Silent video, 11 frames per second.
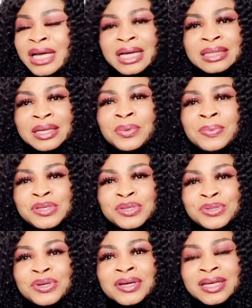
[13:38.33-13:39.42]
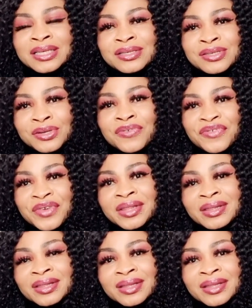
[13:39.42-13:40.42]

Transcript: and they will be struggling, suffering.